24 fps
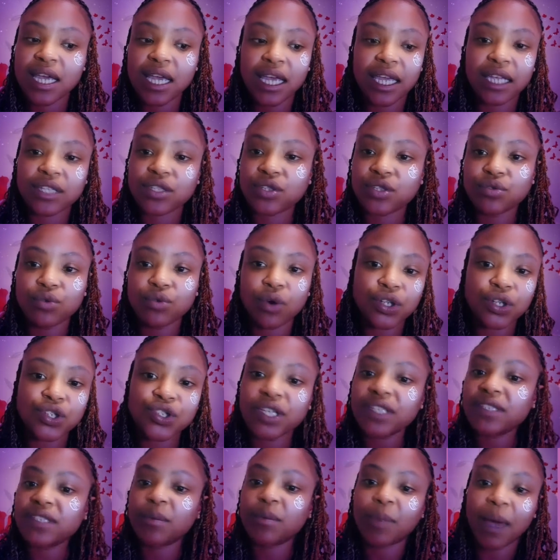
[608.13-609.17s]
It's not
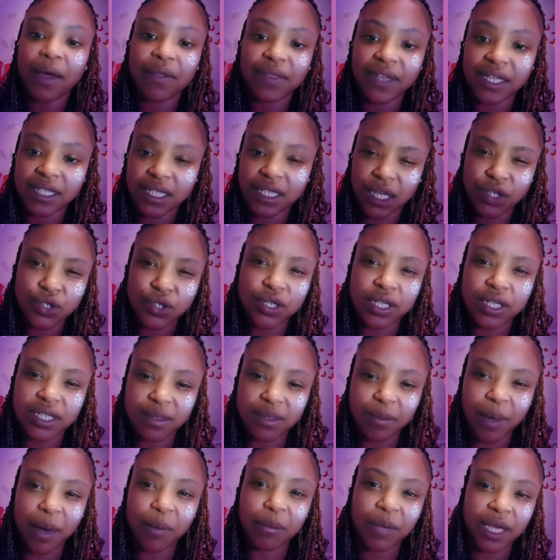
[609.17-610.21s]
just about the intention, it's
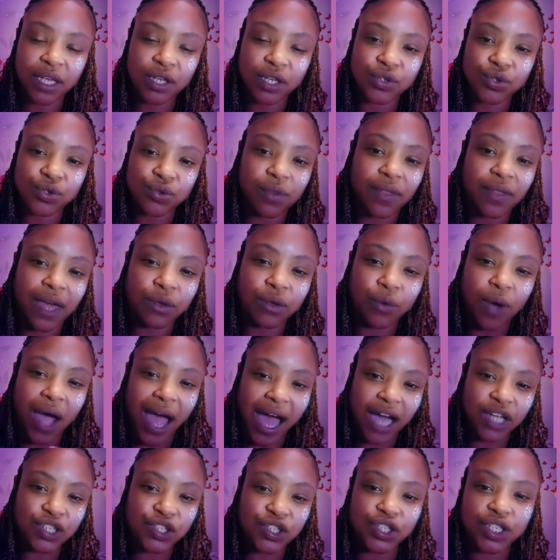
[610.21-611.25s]
about making sure that your
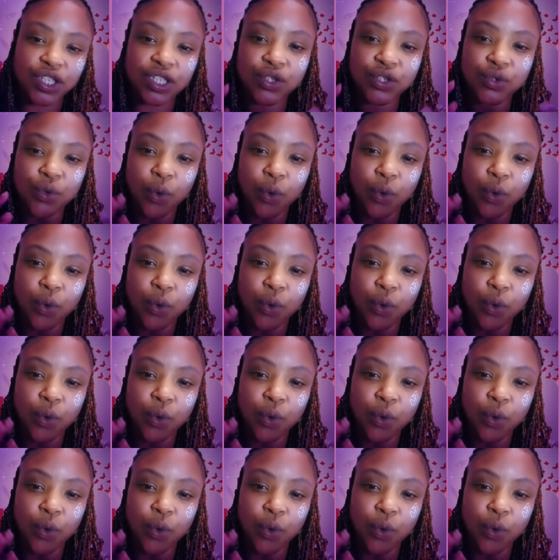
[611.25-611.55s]
actions,